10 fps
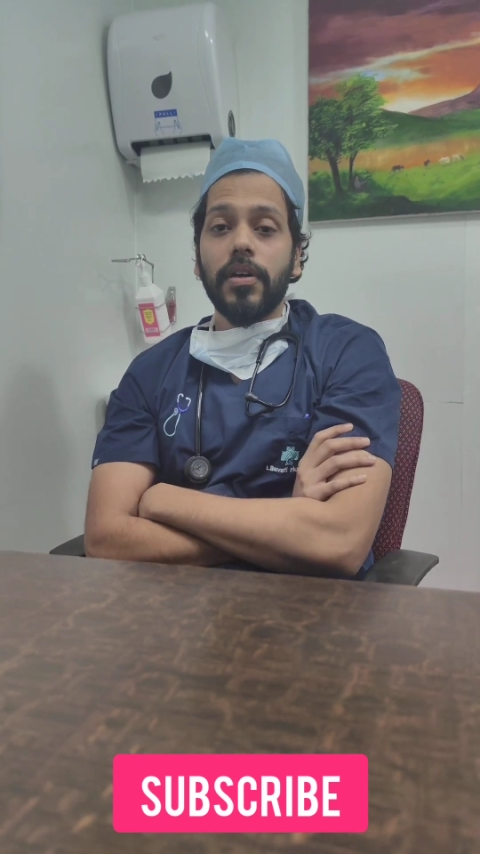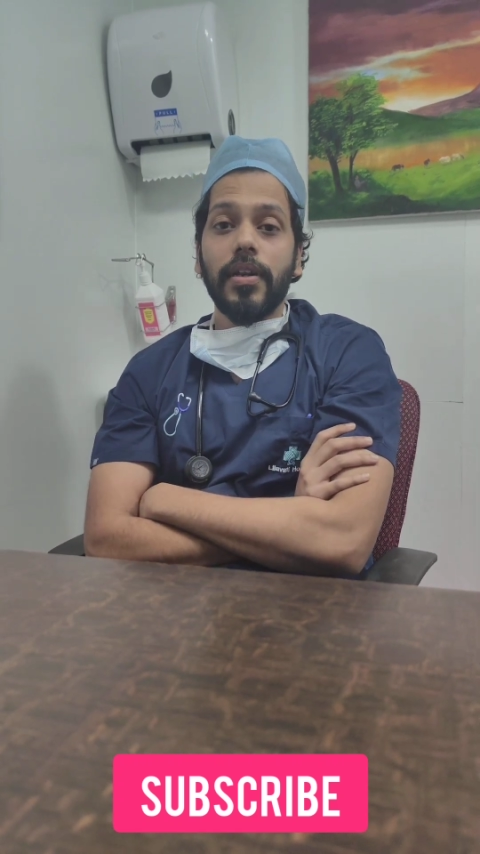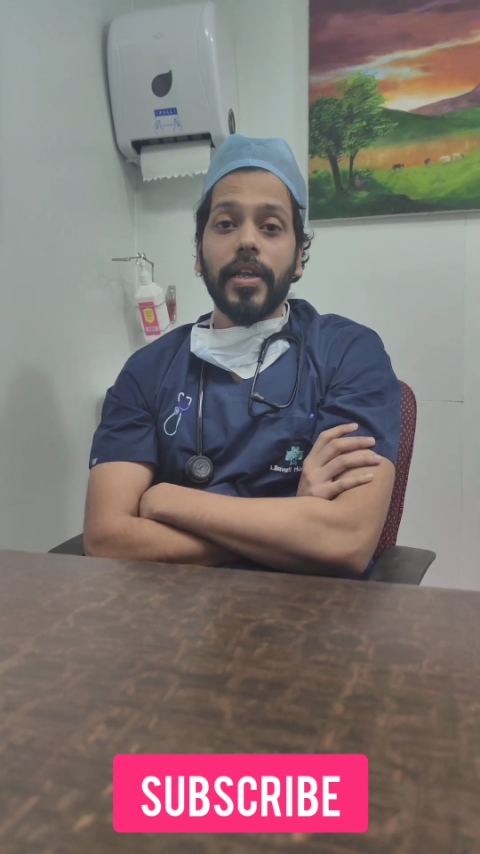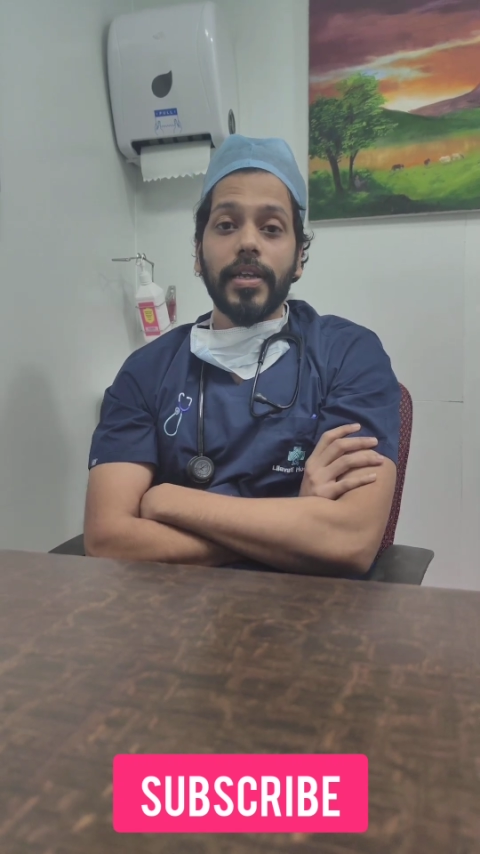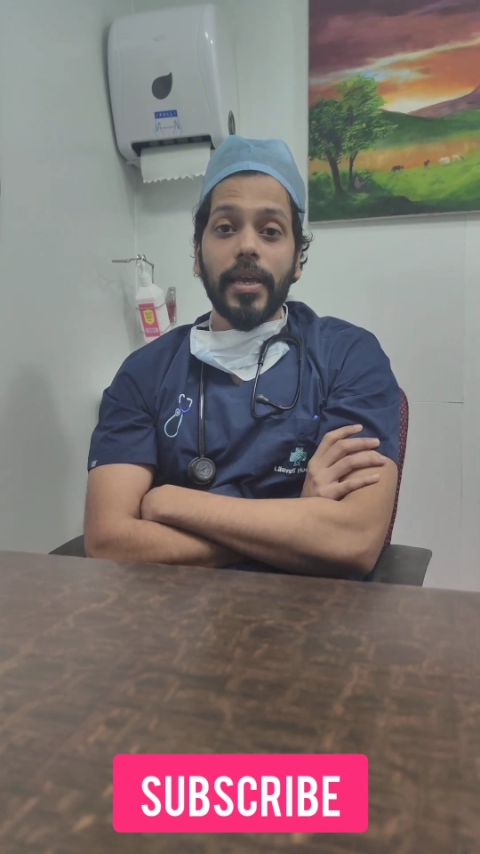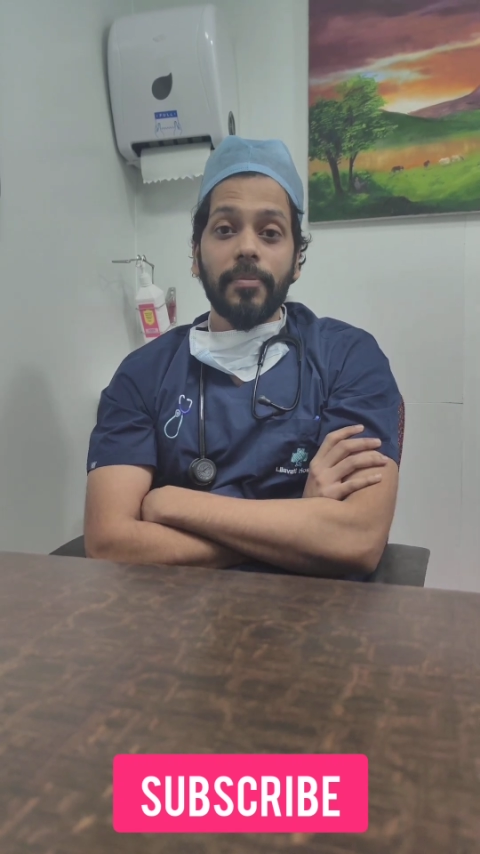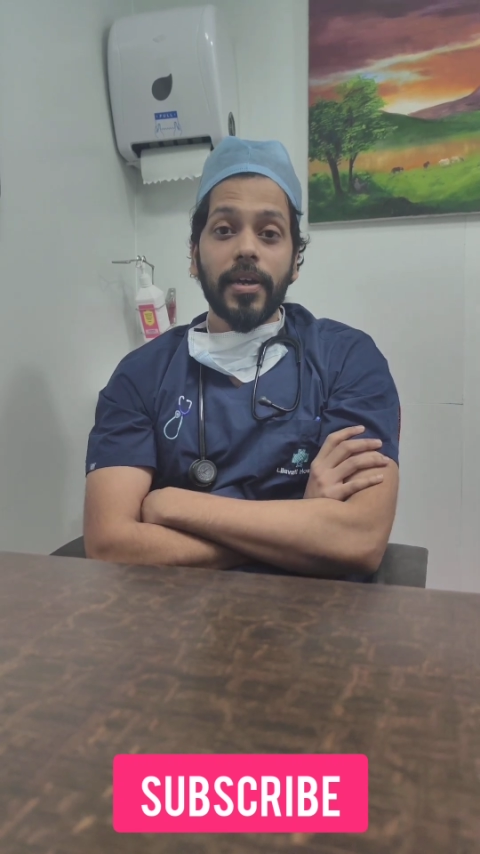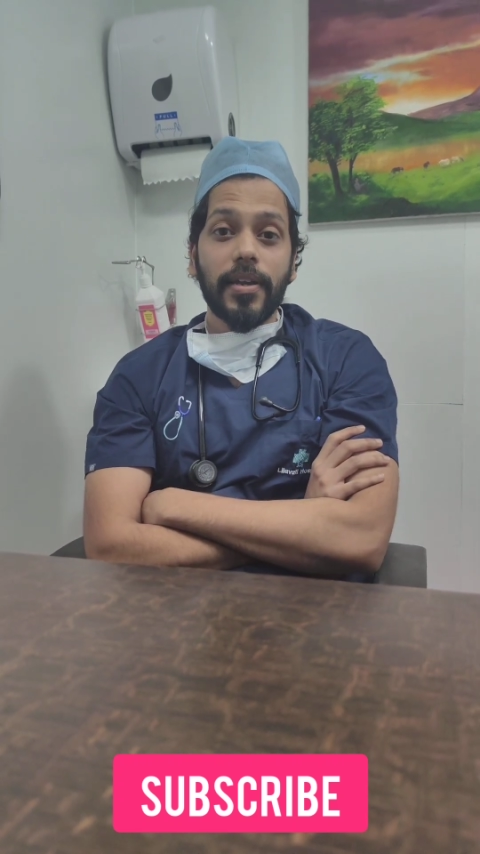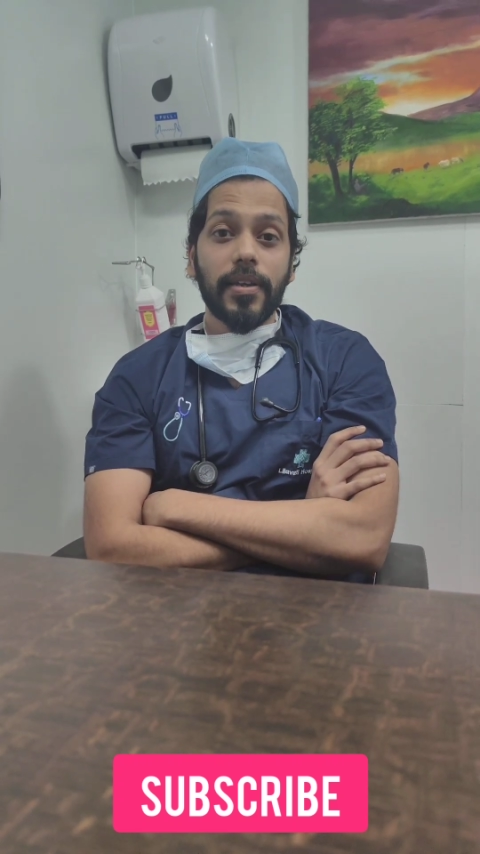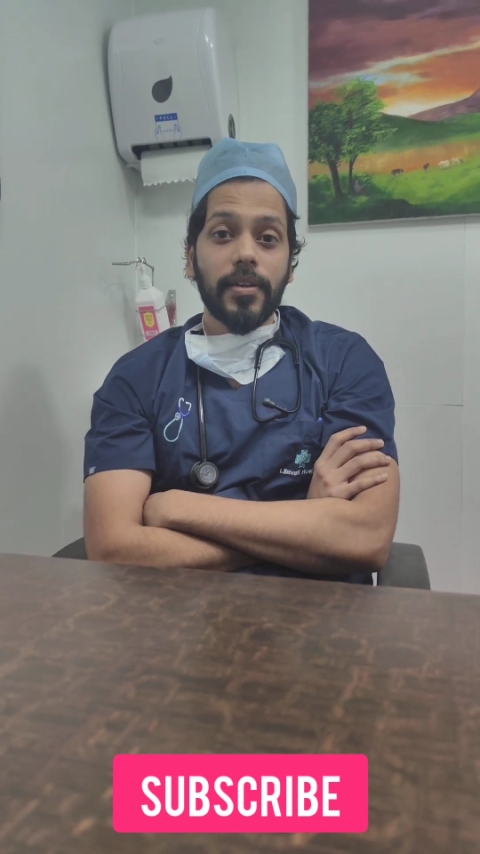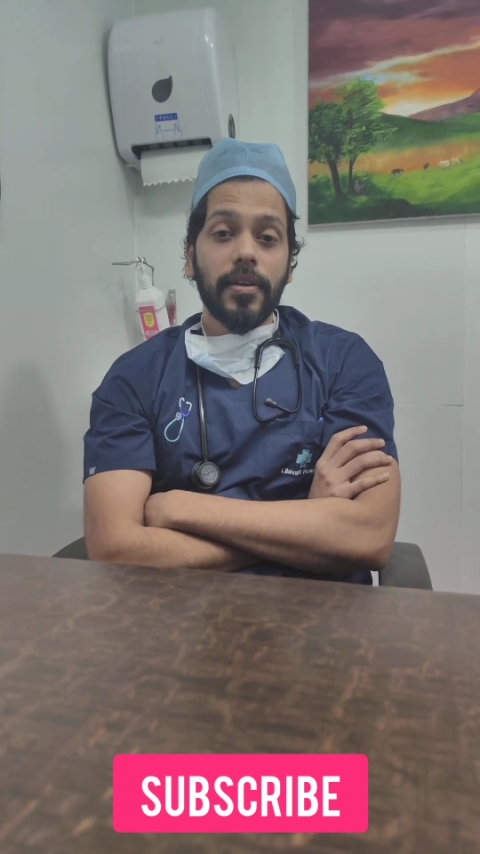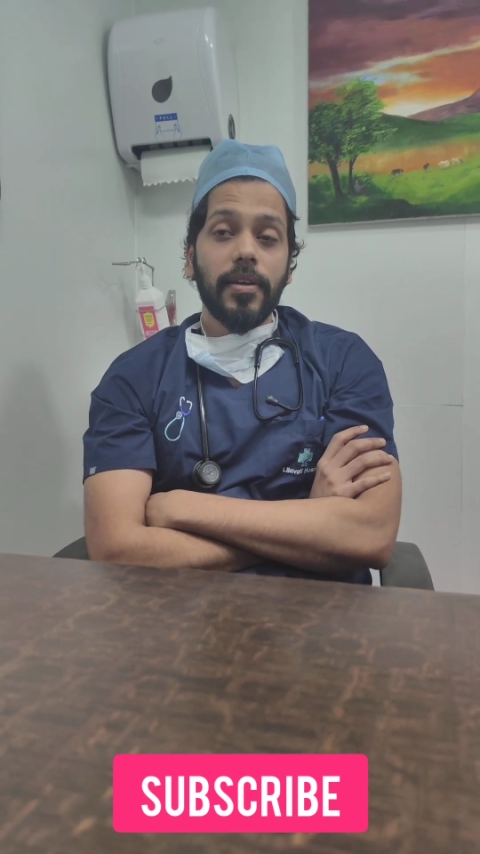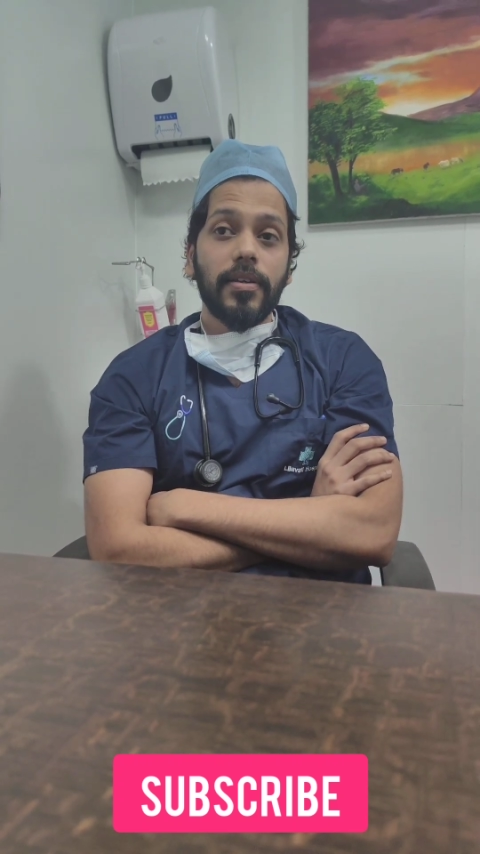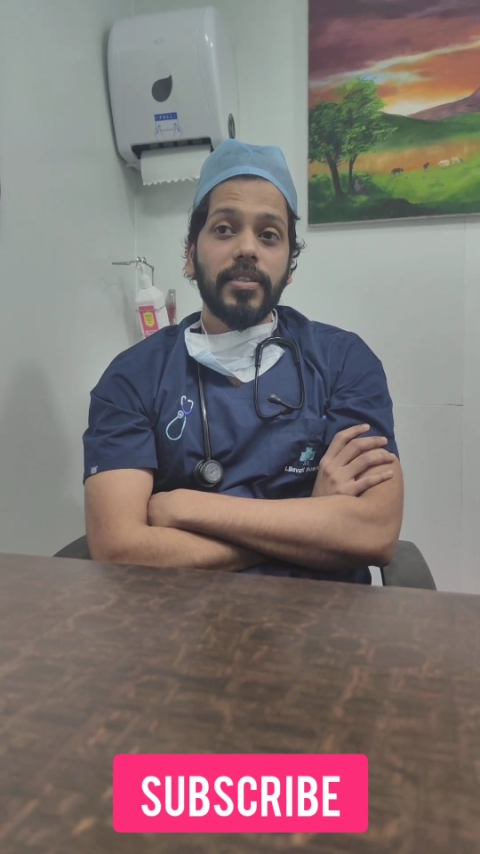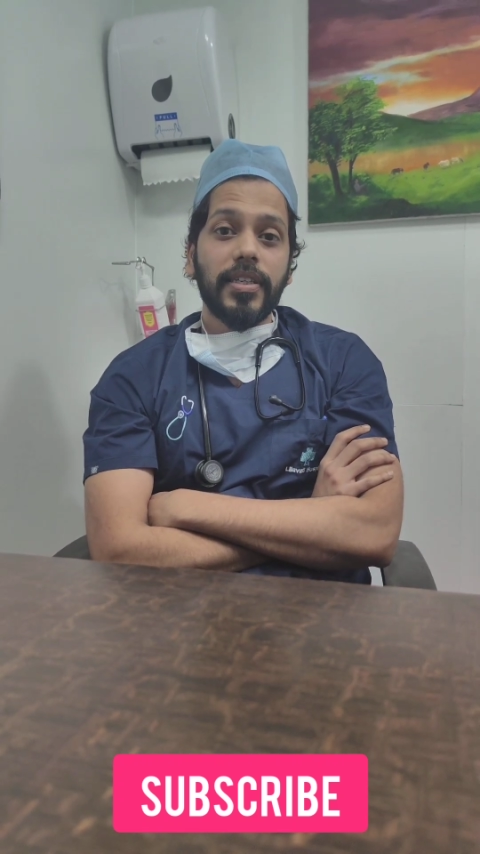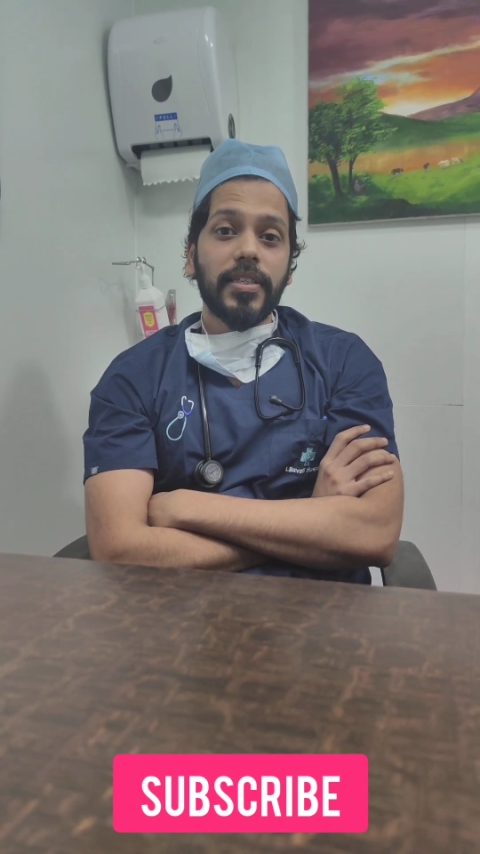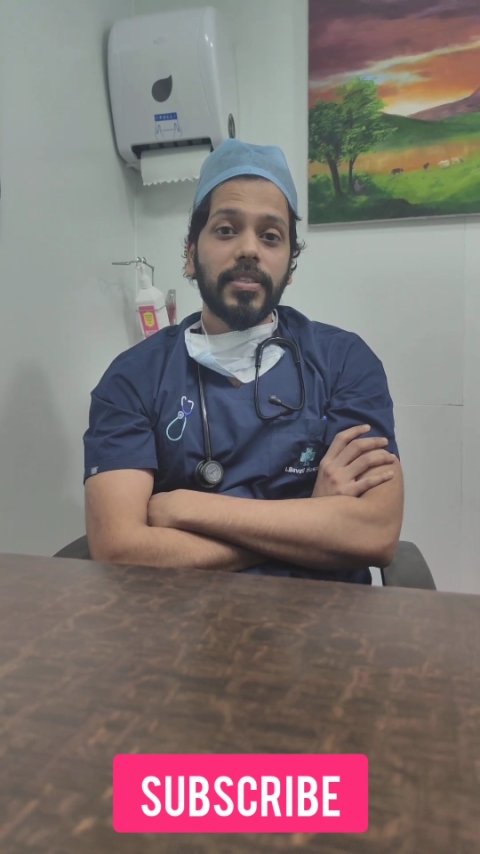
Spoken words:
like MRI, CT